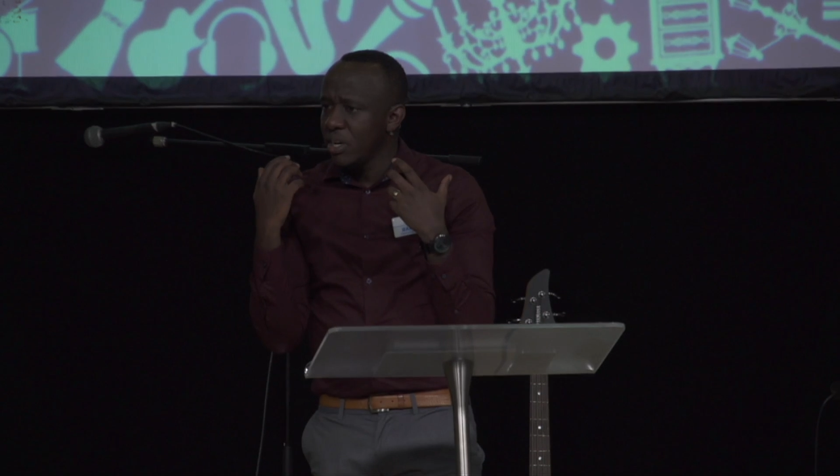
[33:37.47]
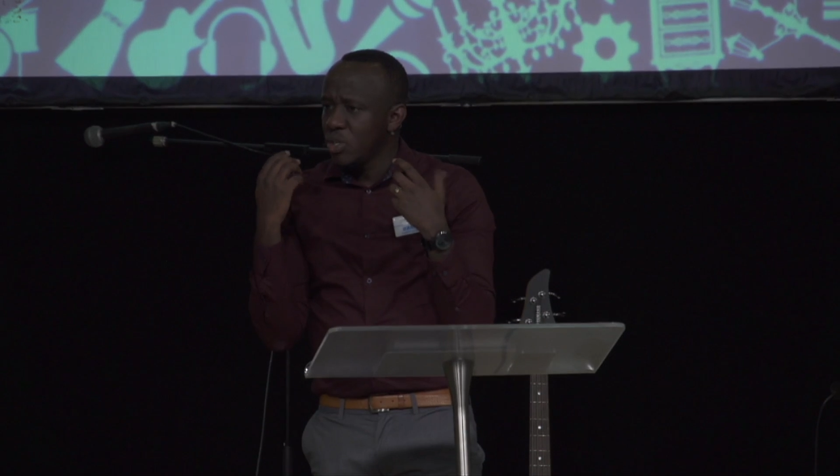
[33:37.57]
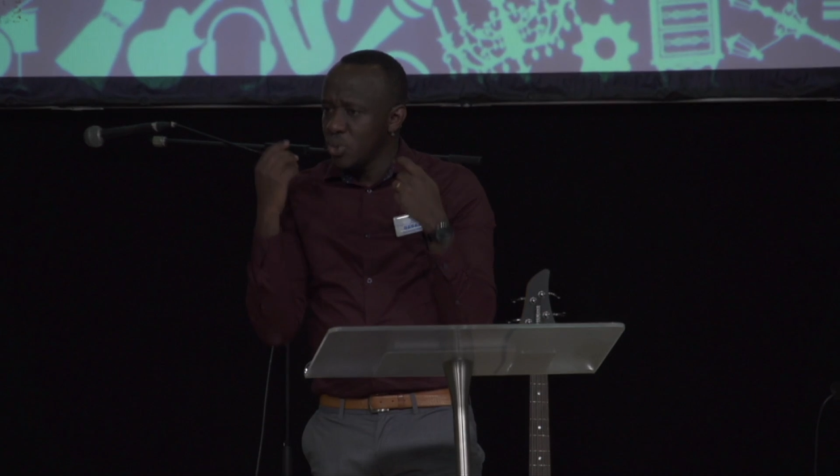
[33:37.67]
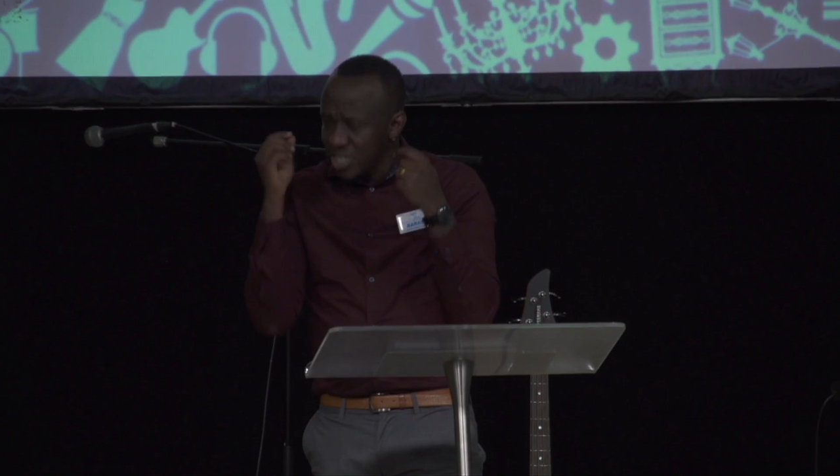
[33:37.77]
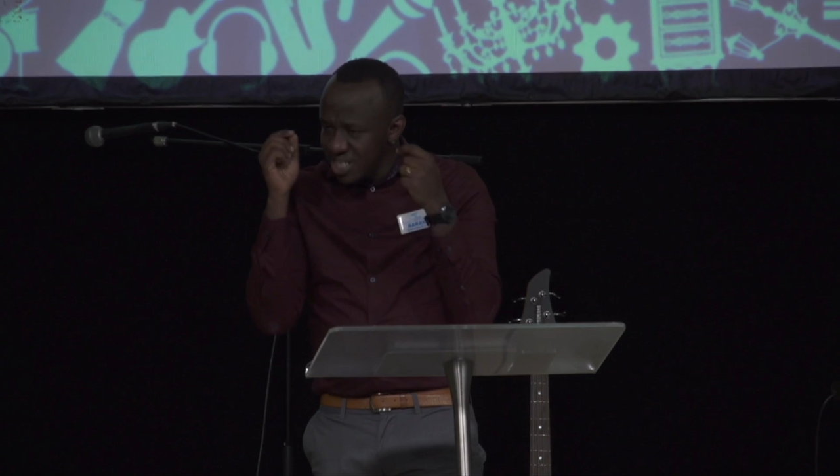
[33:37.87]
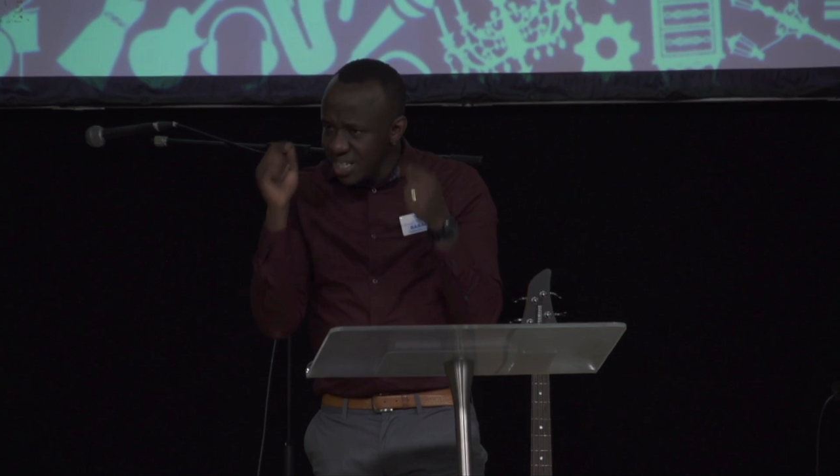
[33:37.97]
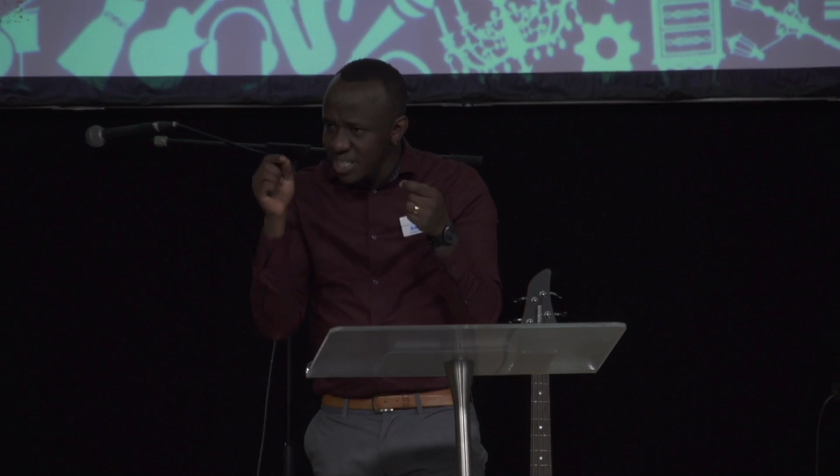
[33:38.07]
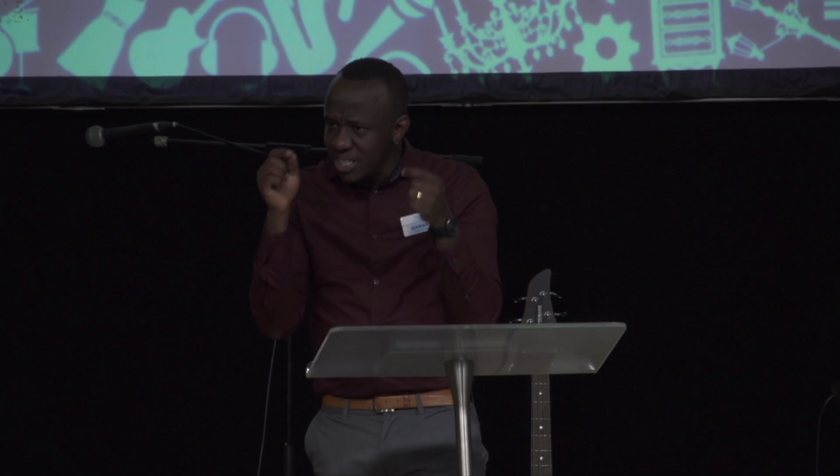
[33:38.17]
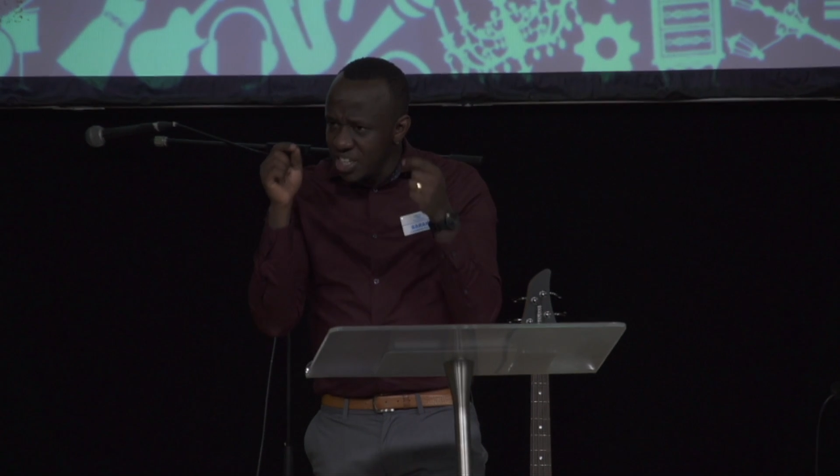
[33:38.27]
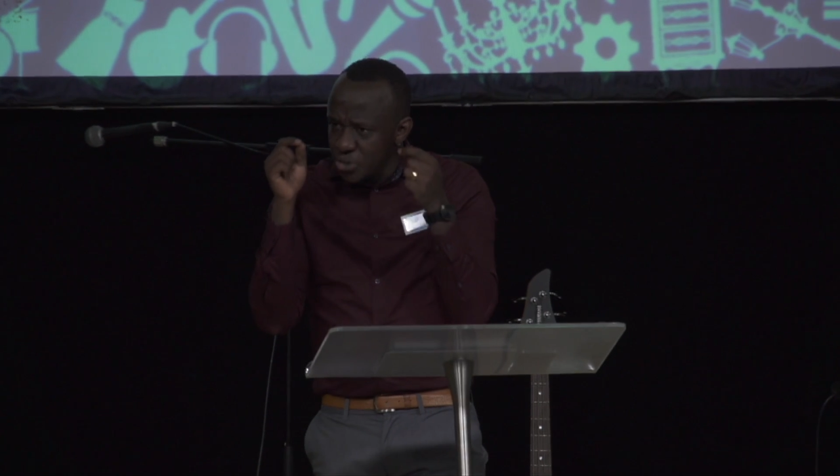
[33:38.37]
to
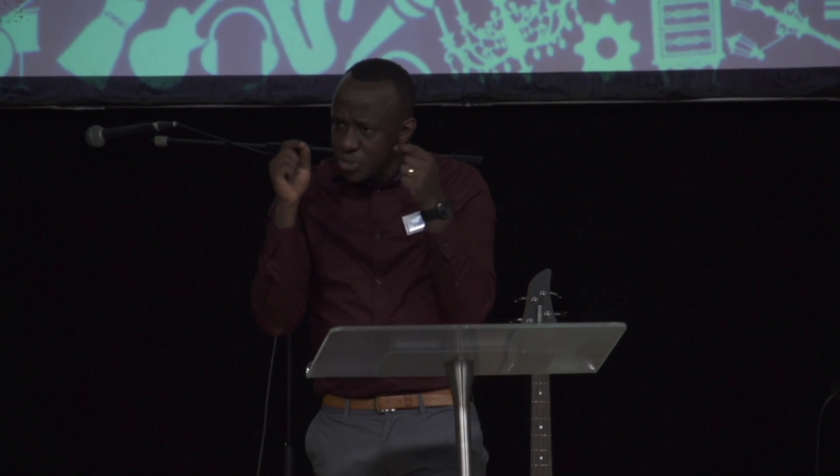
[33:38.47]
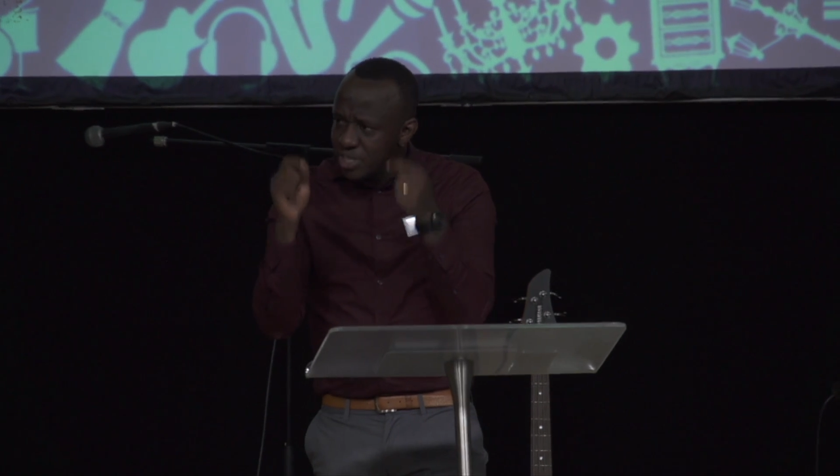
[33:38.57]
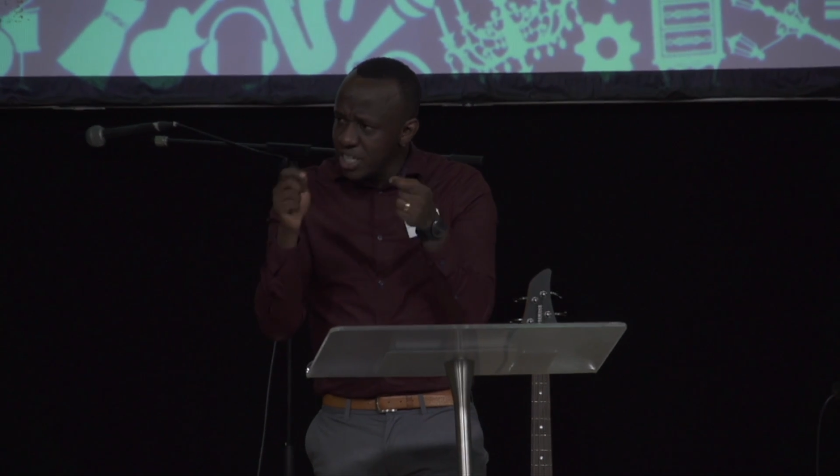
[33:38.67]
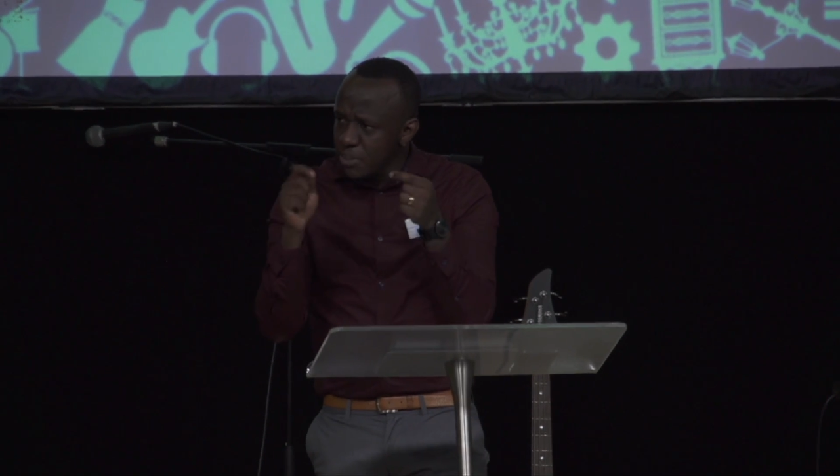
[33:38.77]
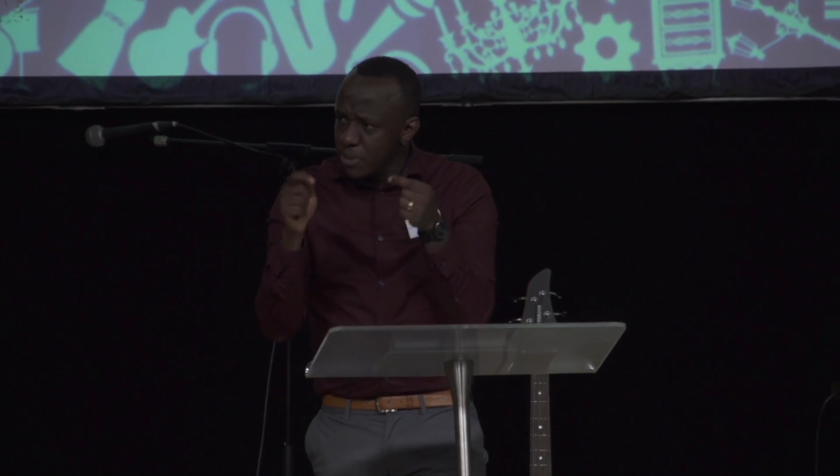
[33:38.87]
sit in your seat